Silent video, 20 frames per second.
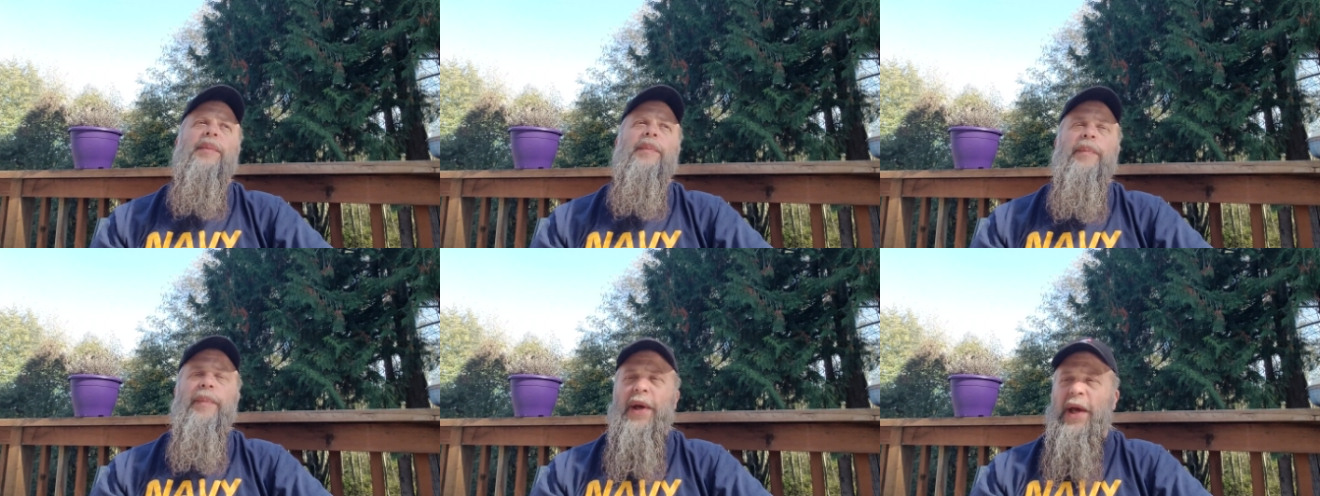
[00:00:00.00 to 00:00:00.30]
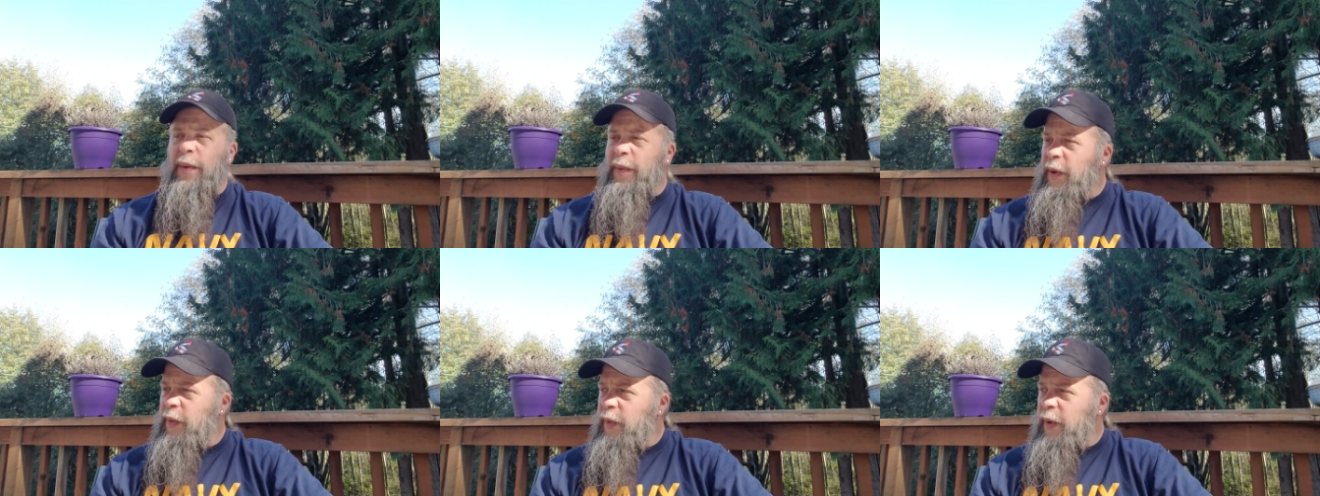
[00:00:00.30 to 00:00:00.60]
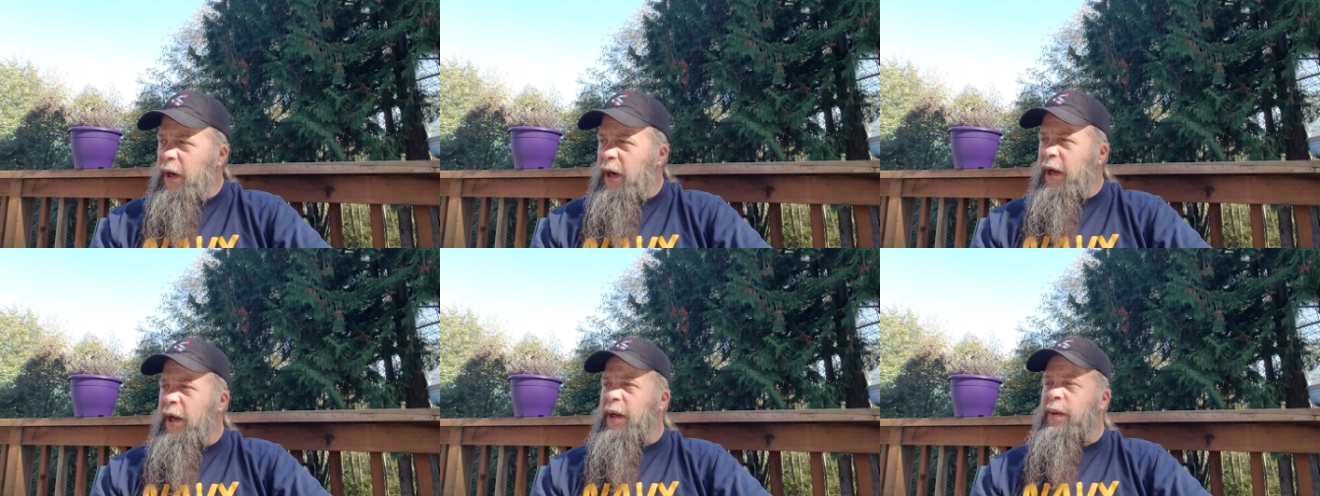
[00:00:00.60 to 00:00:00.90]
baby
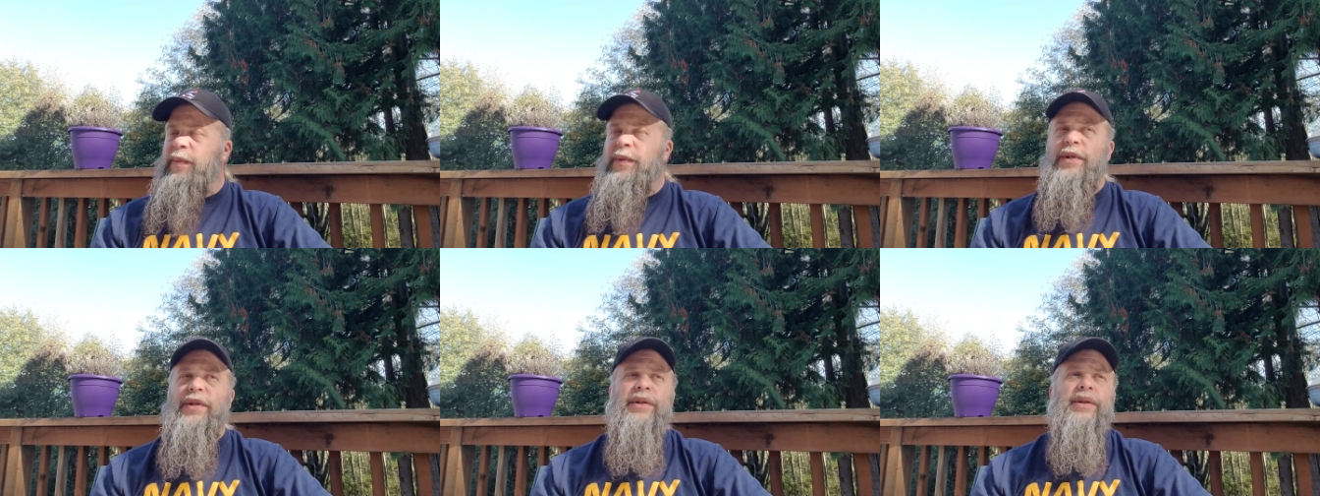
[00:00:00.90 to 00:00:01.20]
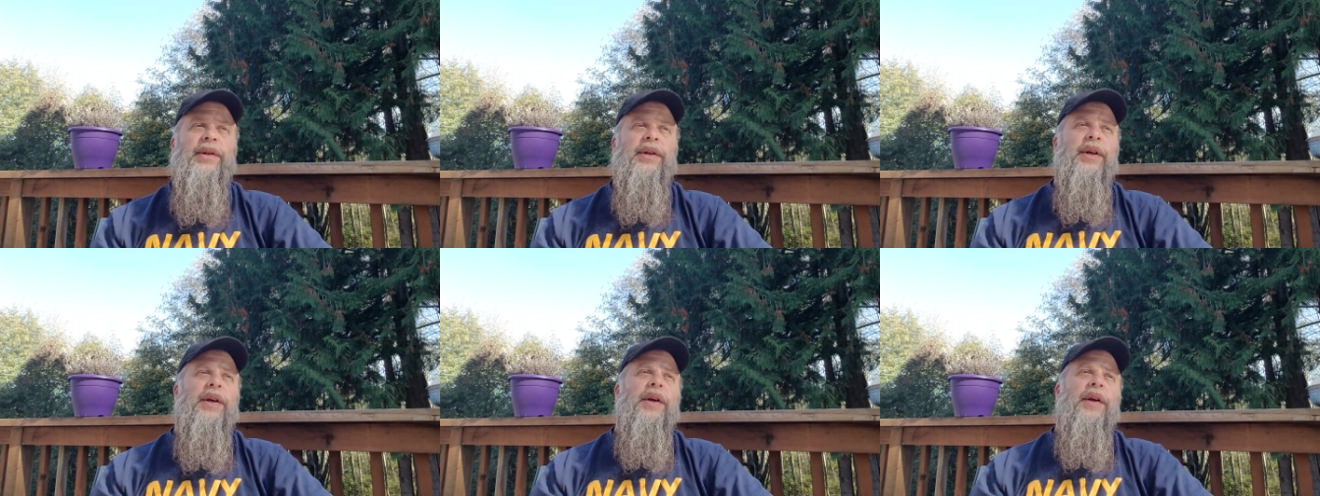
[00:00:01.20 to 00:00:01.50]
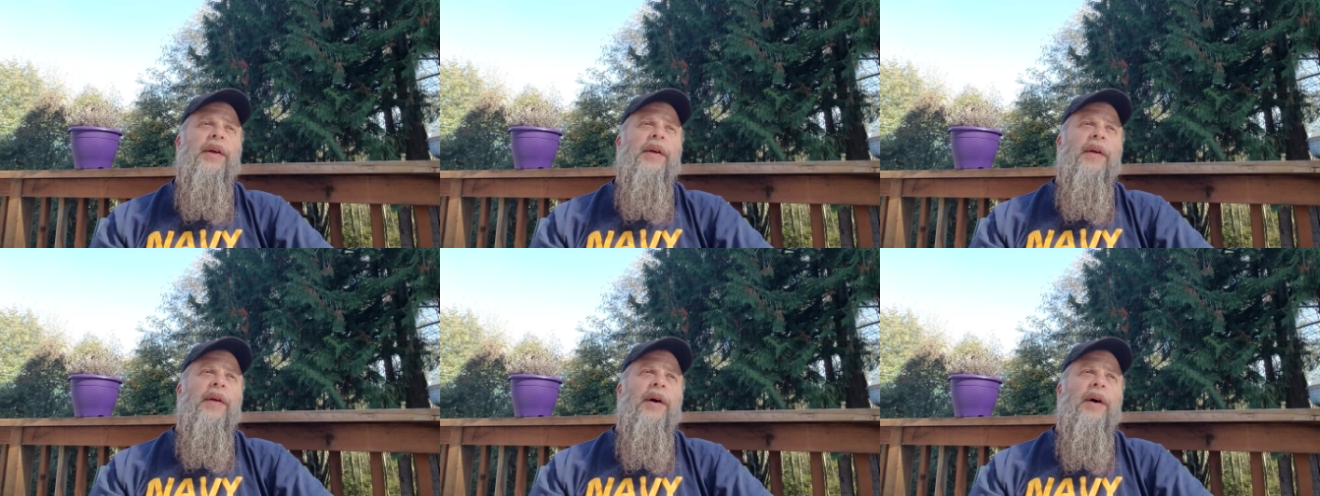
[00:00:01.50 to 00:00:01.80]
wipes.
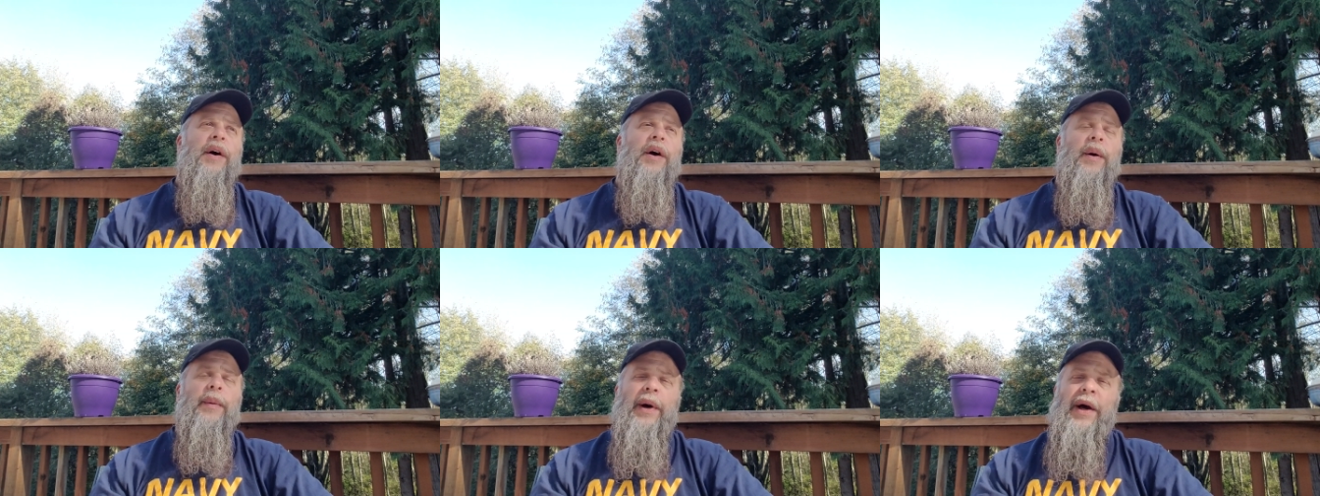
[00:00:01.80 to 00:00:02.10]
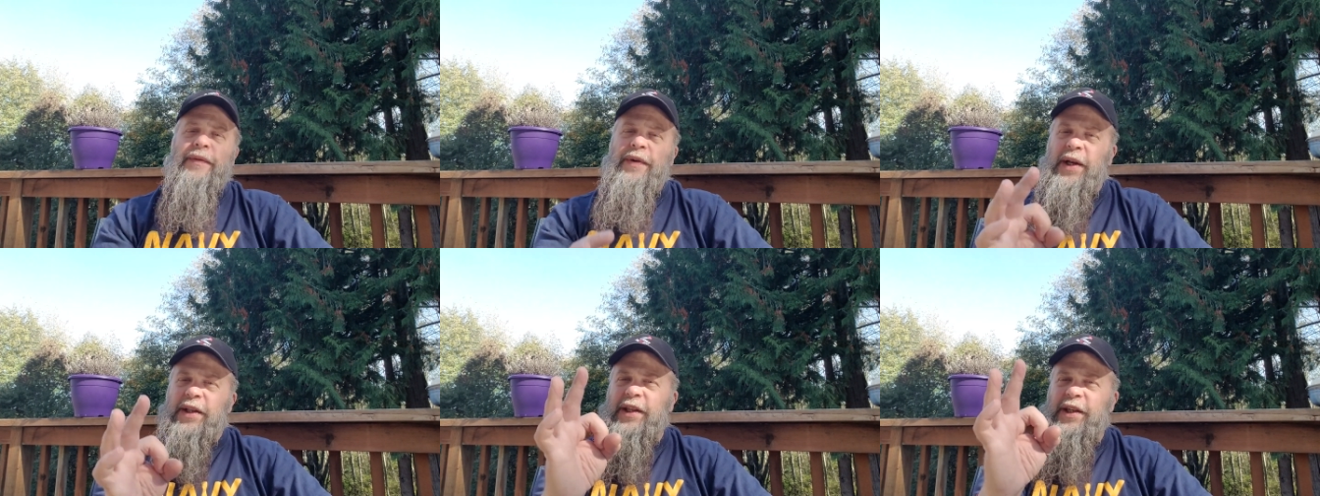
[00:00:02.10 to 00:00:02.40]
I've got